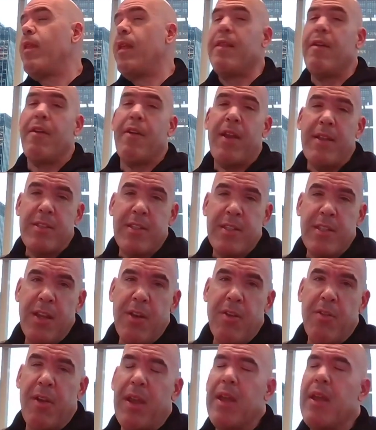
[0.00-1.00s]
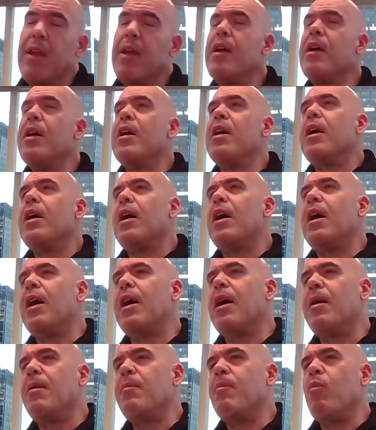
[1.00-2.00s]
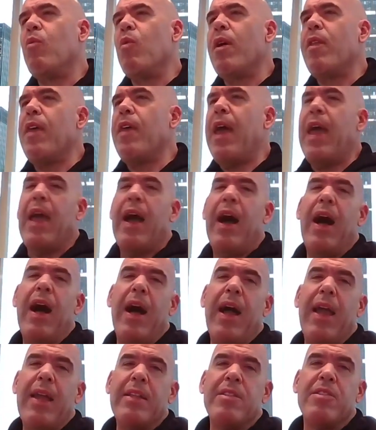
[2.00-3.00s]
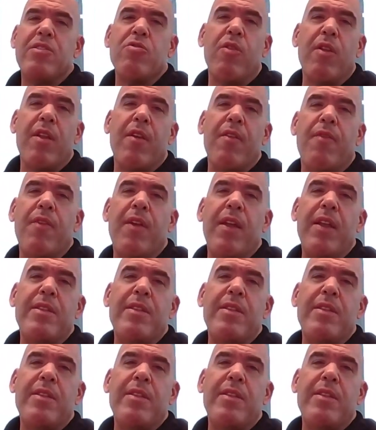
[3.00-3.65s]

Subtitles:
that they're considering. With AI, it's sort of